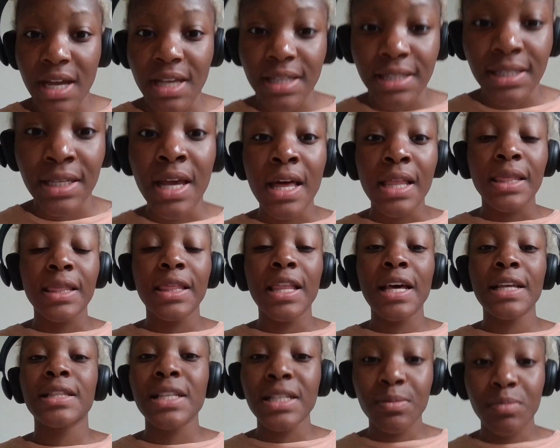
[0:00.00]
Yes. Wow.
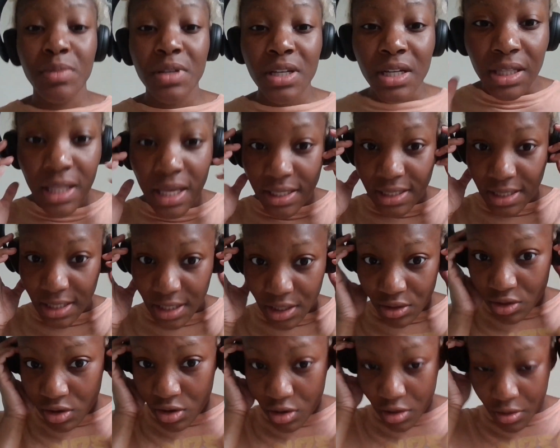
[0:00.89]
Let this be a
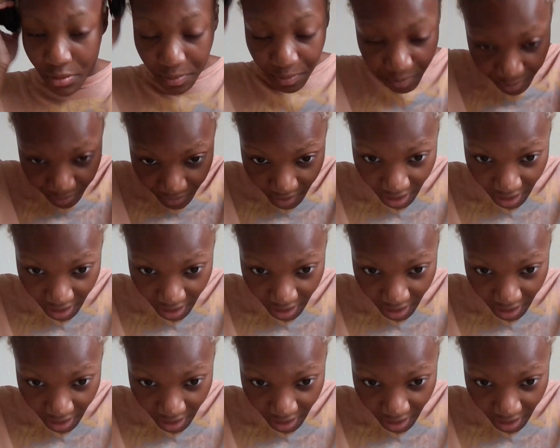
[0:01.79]
lesson, y'all.